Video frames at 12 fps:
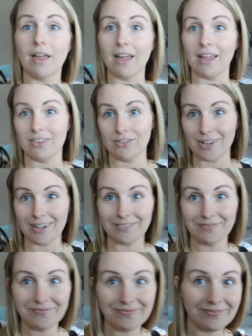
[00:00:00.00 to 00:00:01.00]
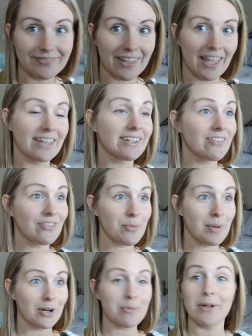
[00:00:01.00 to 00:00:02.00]
And they're done. And I feel
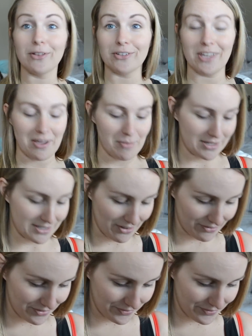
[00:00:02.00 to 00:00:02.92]
better about looking at myself.